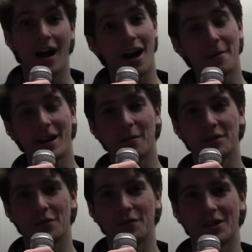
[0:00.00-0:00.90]
Hi, my name
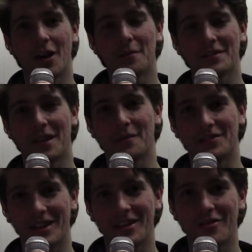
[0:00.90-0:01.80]
is Owen Thomas. I'm a
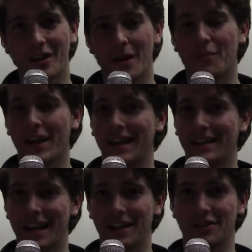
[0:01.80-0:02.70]
senior and I'm playing Danny